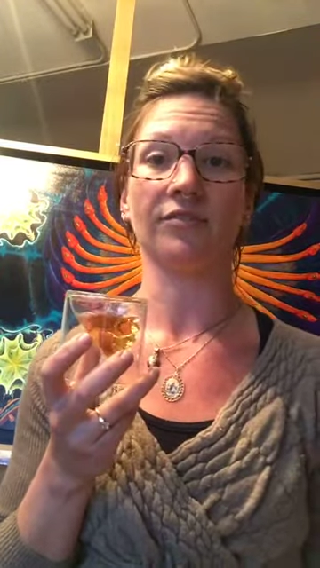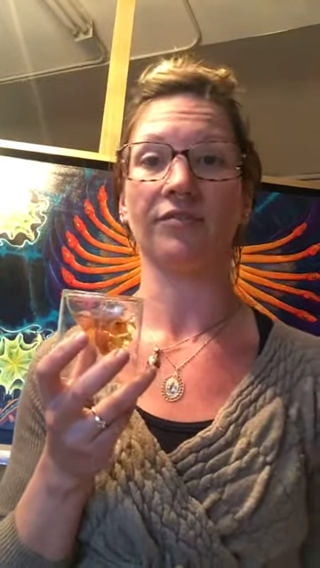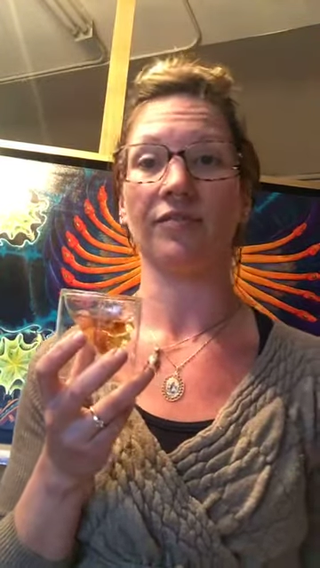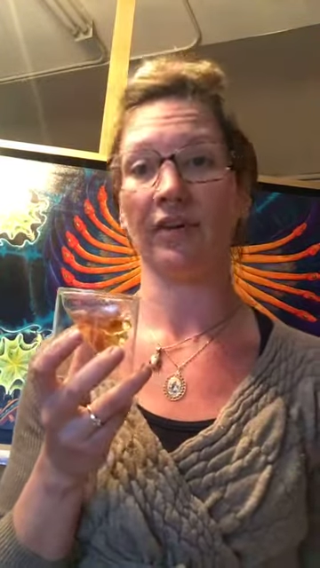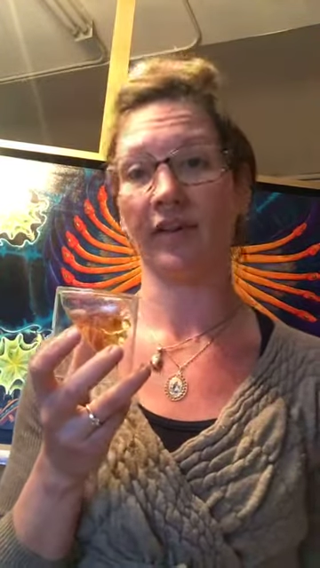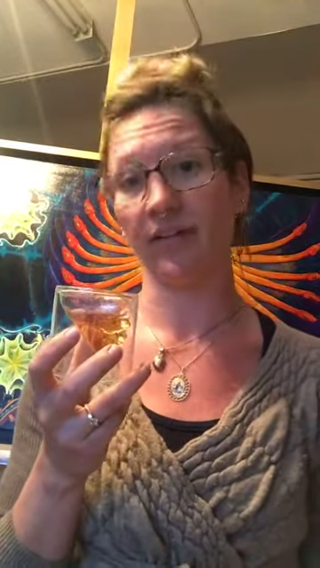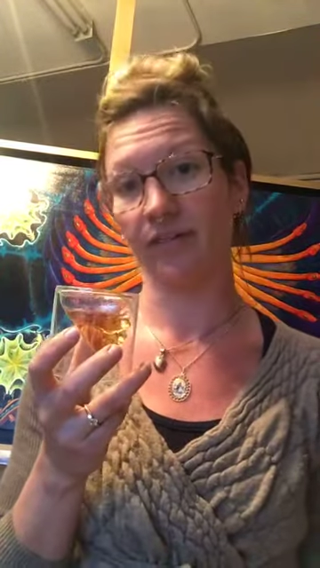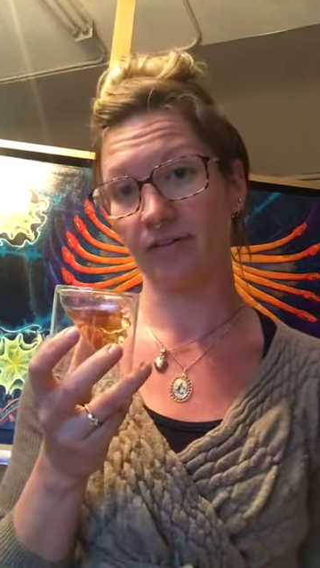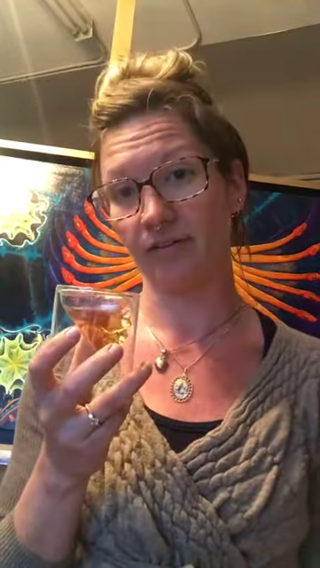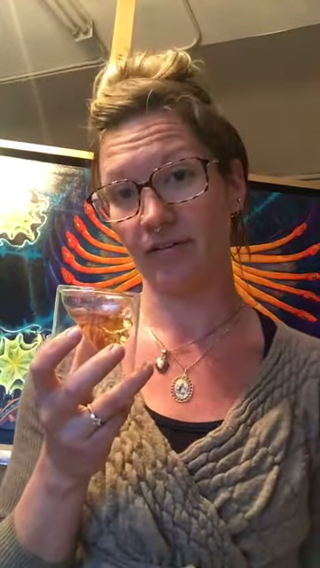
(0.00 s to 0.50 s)

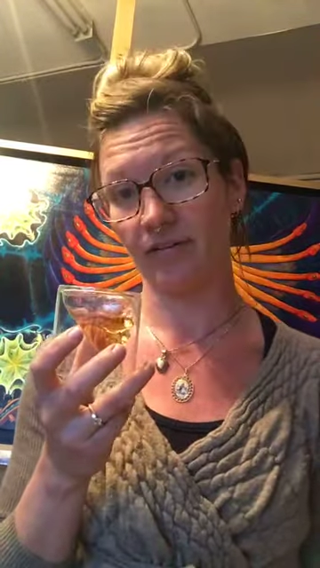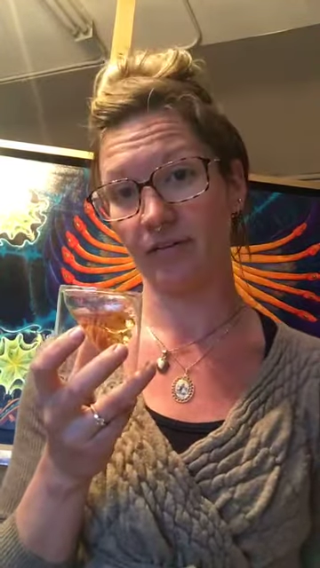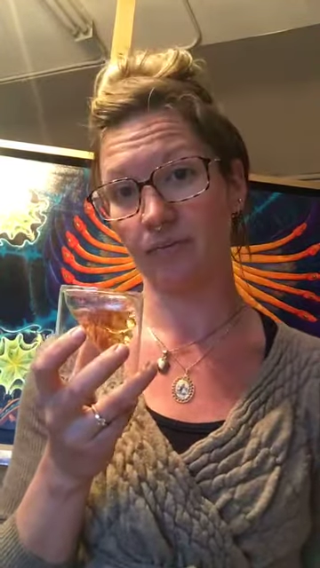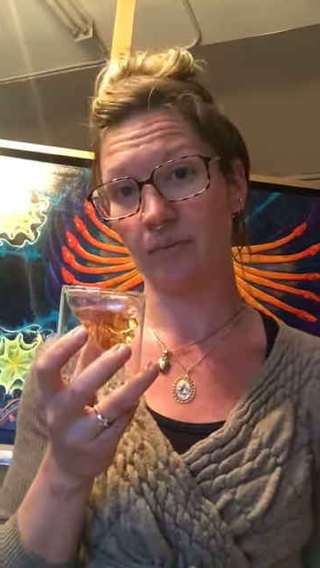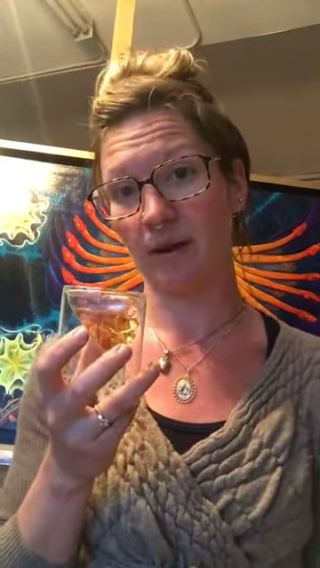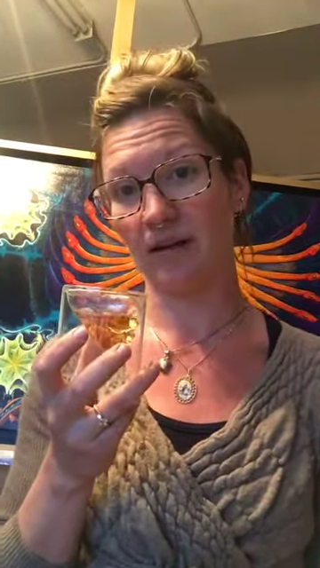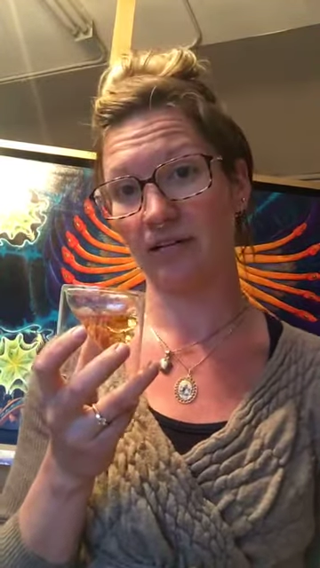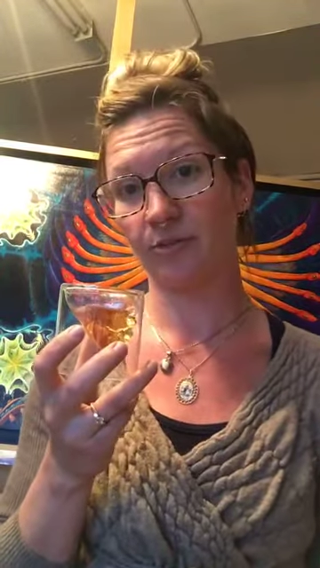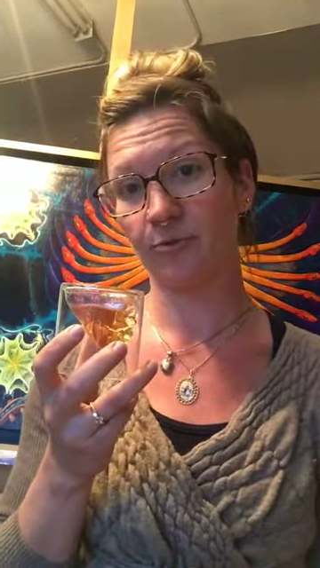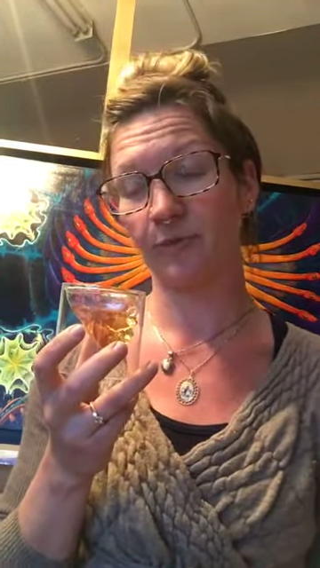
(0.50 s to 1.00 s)
very unique
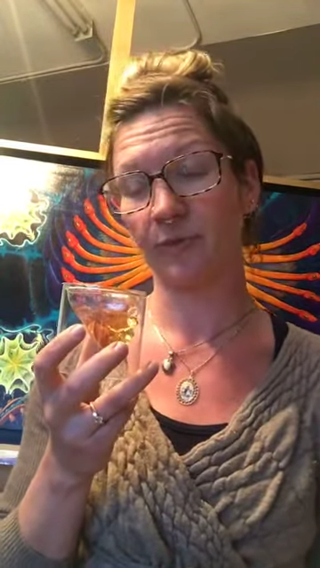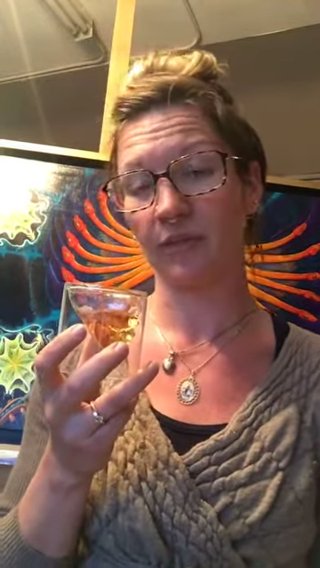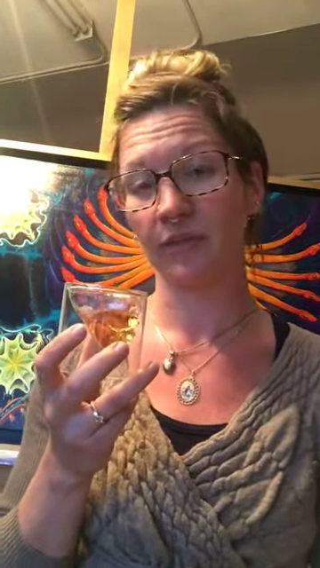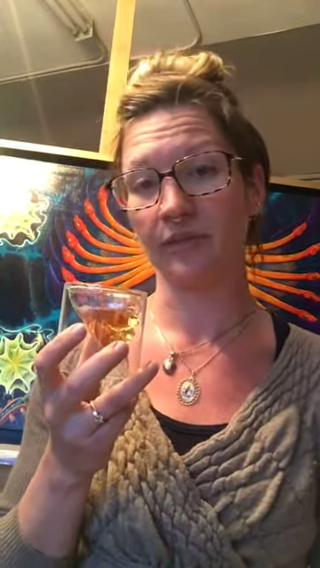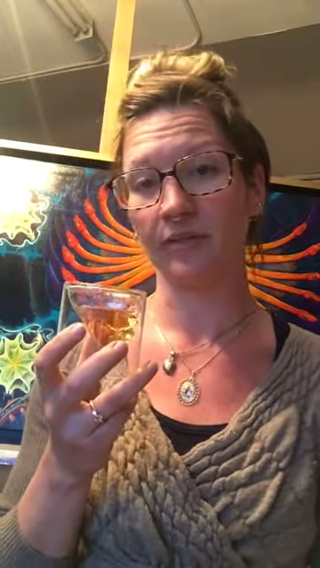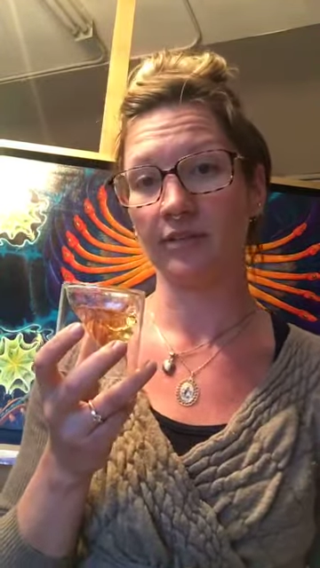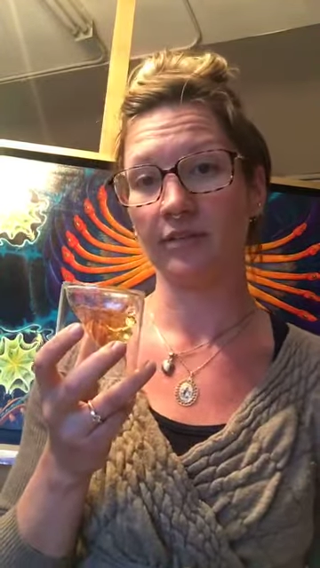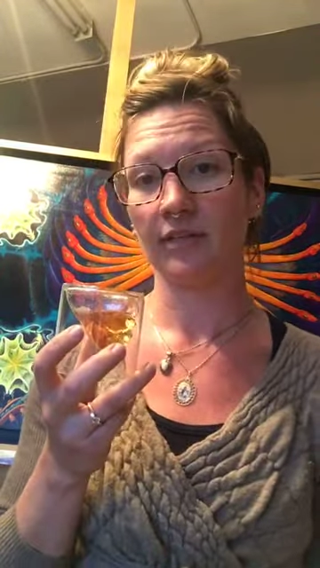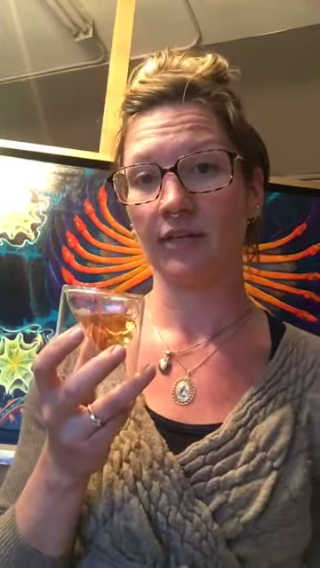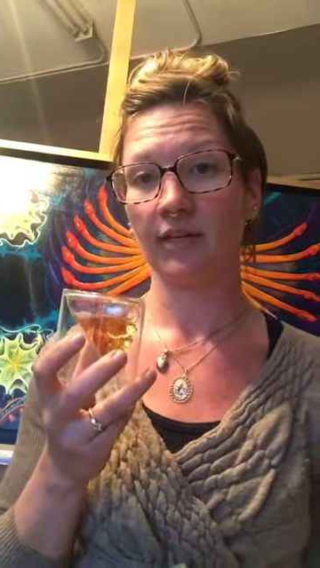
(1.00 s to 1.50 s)
mash
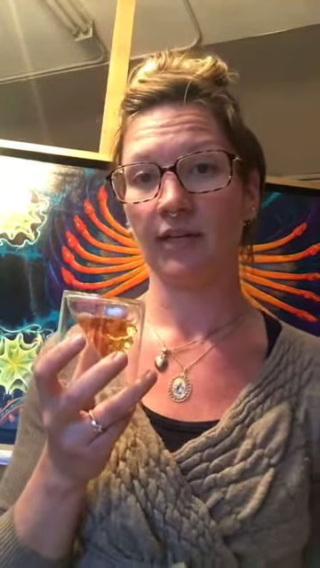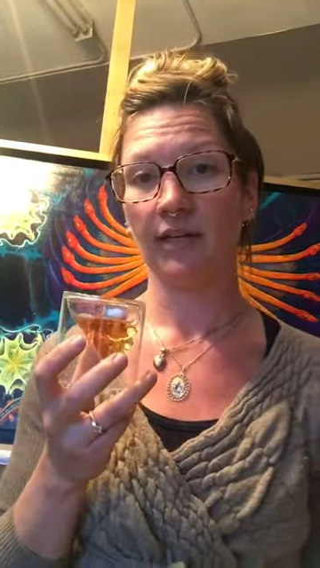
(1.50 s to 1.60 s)
bills.